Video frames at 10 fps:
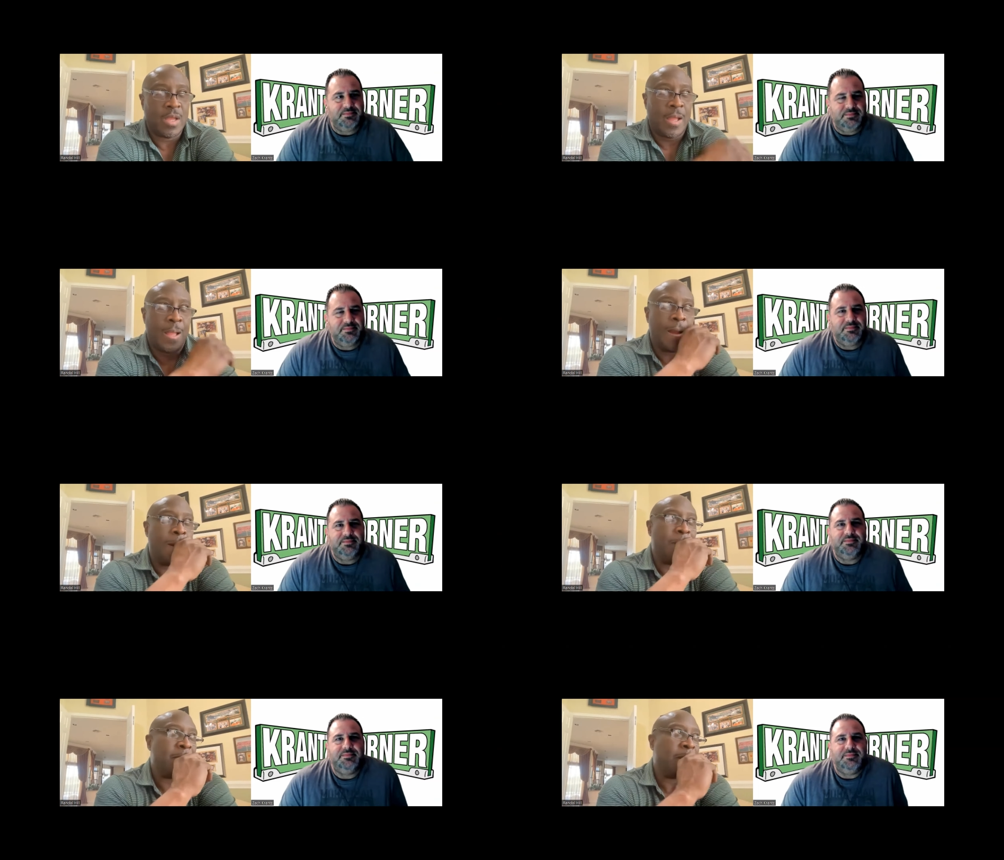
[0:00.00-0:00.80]

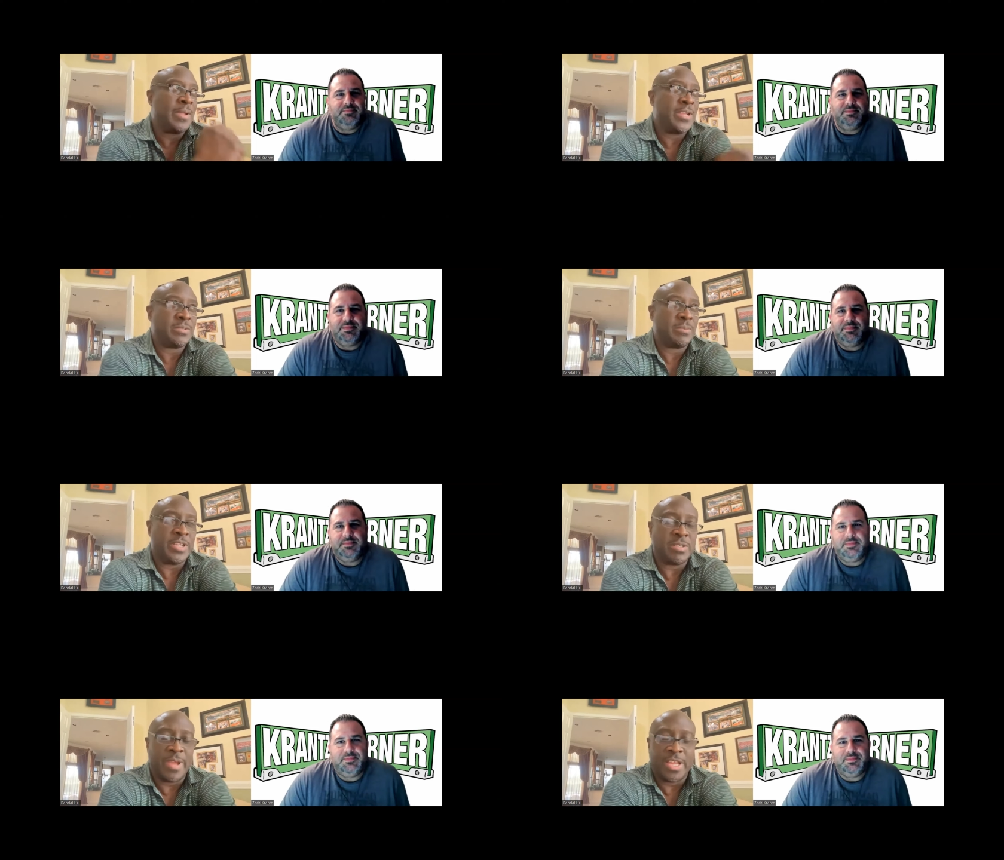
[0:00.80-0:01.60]
Speaker 1: Um, you know, he's a he's
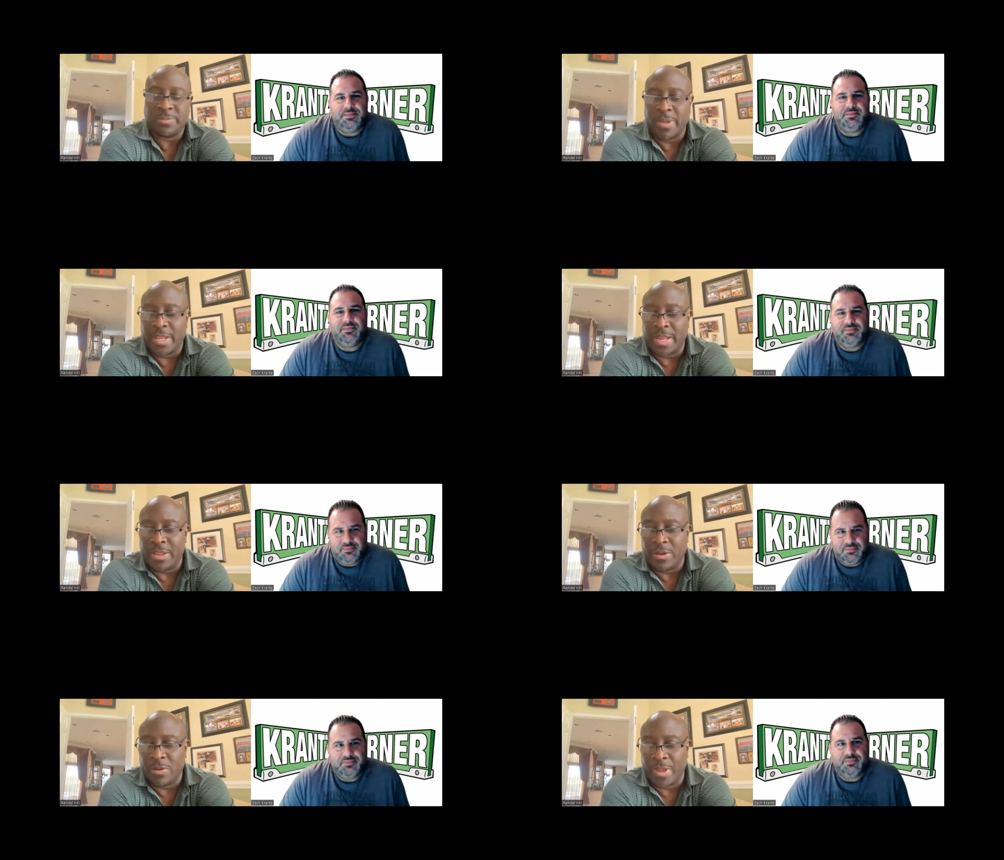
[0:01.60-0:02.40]
a man's man. I,
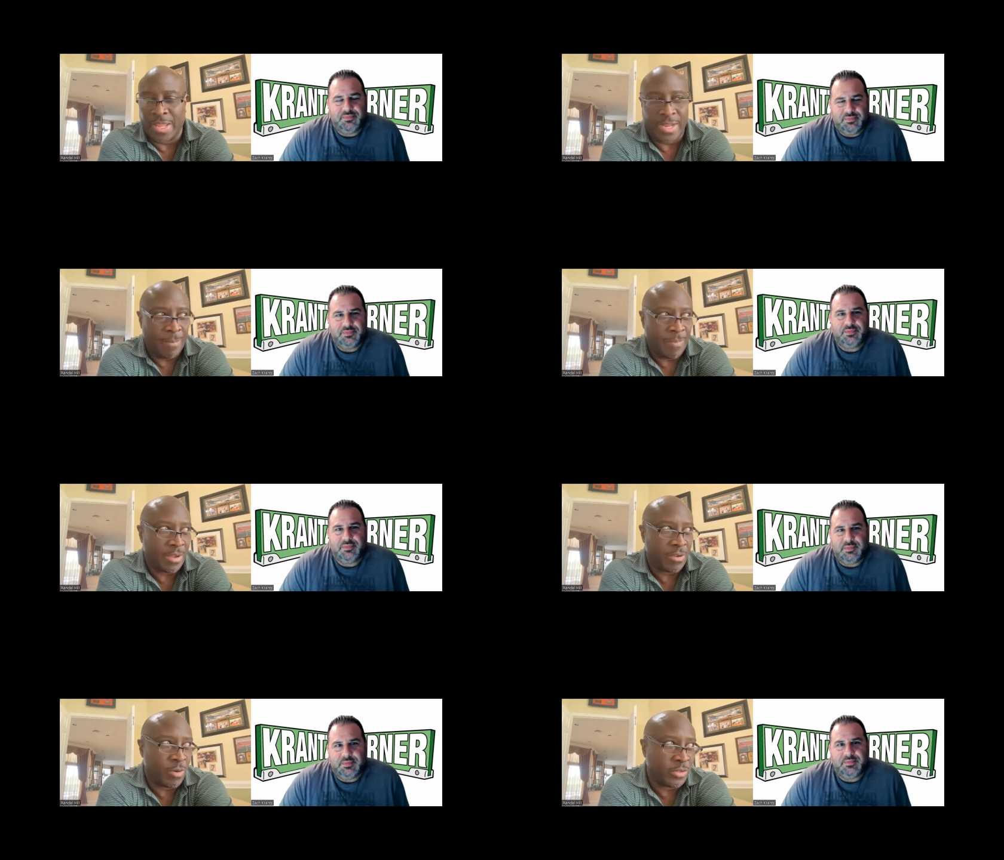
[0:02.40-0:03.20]
you know, and I'm
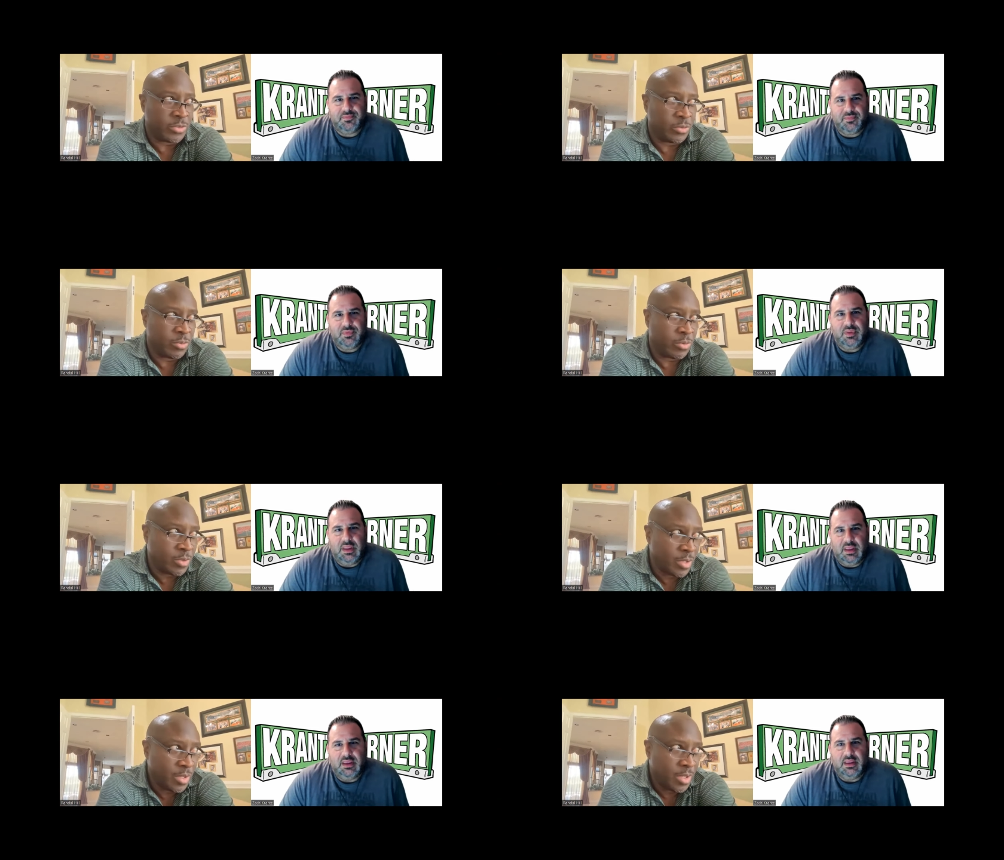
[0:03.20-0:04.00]
not going to,
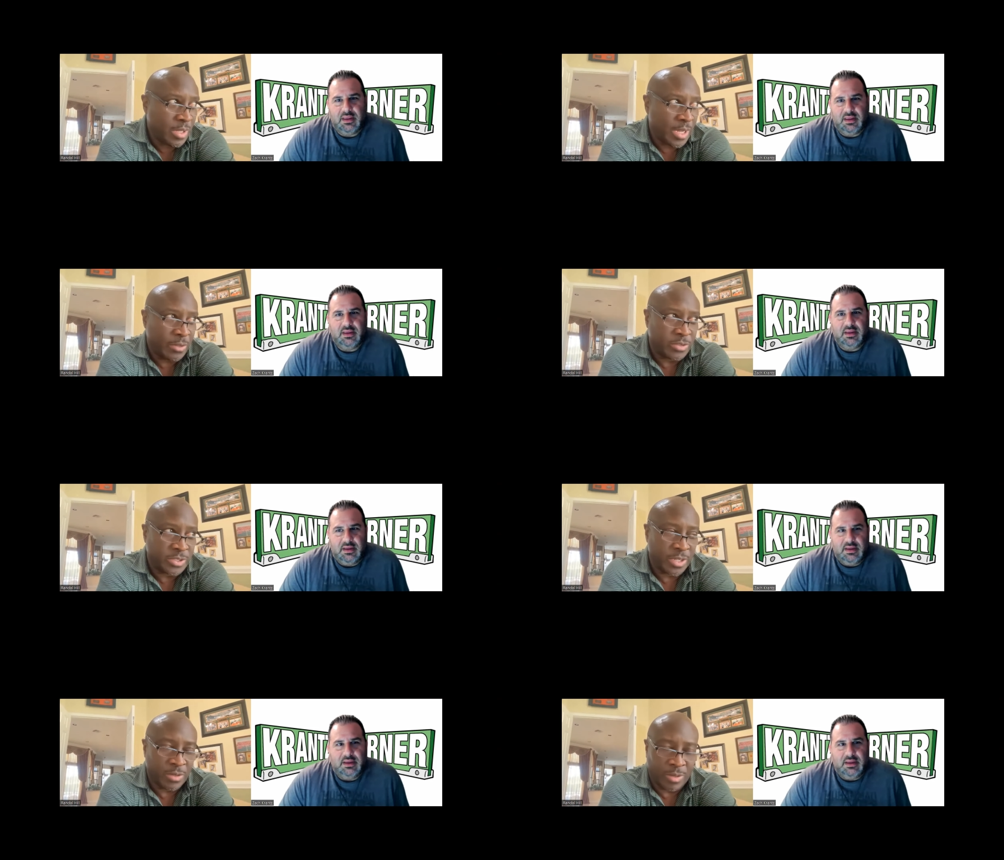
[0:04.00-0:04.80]
like you
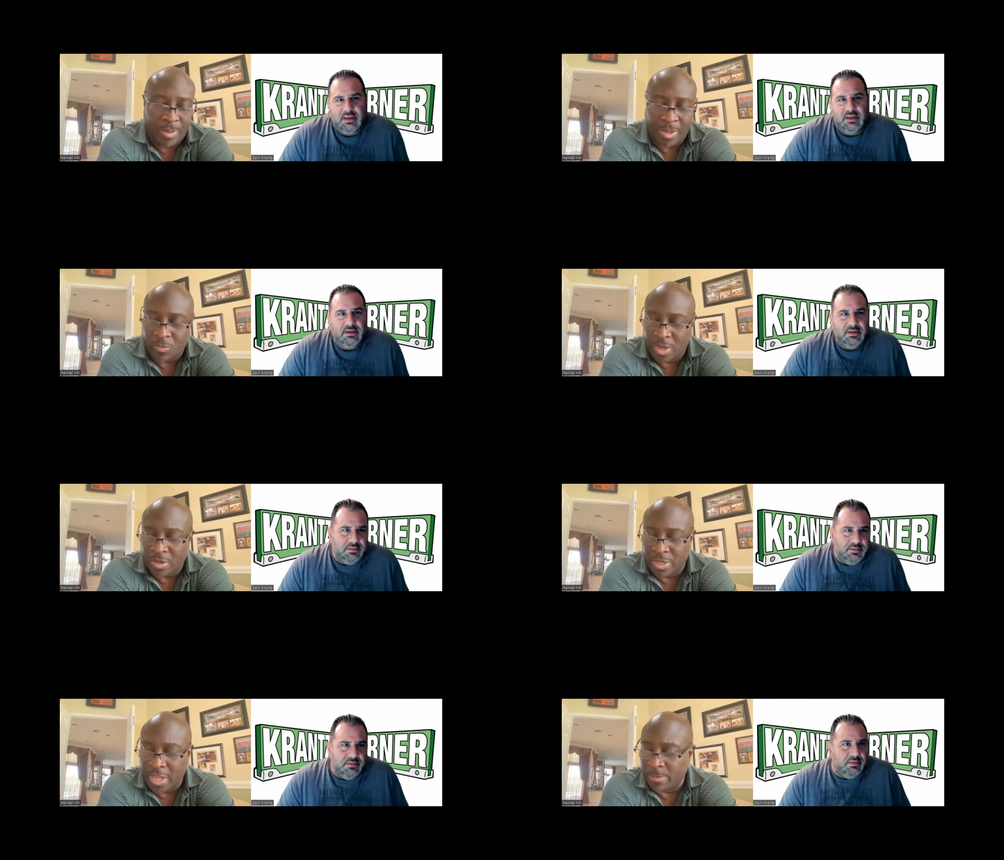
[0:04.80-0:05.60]
said, you know, we're not
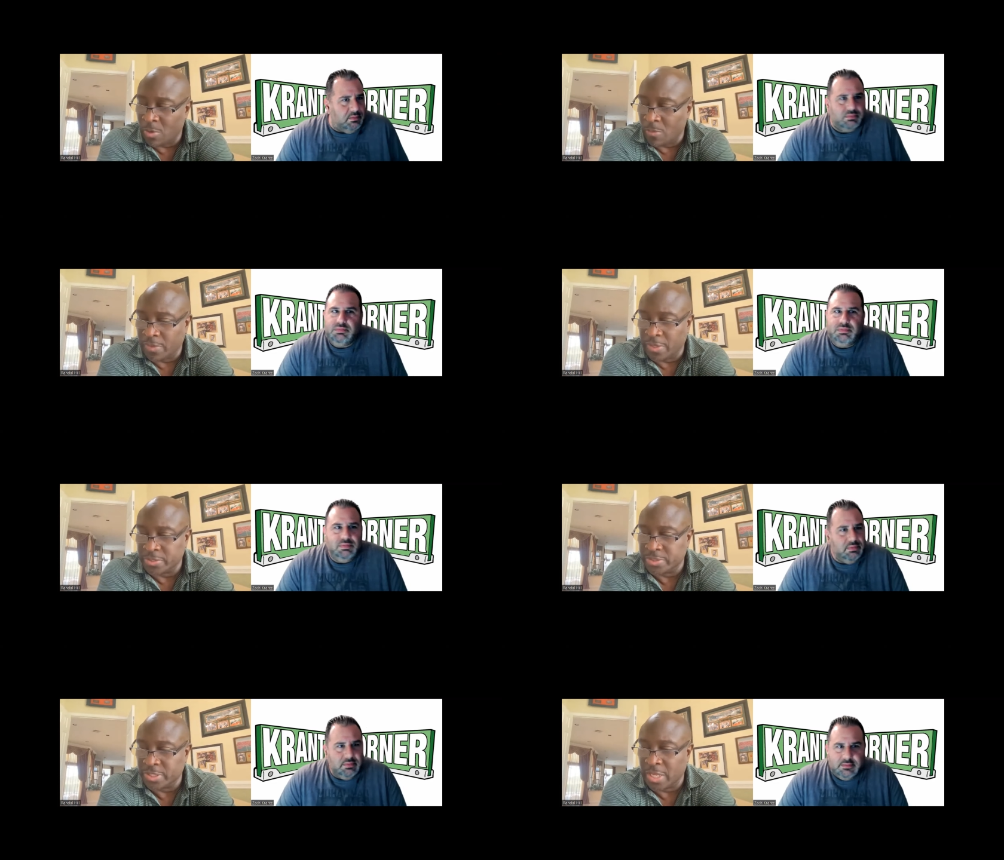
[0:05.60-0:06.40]
going to labor over this.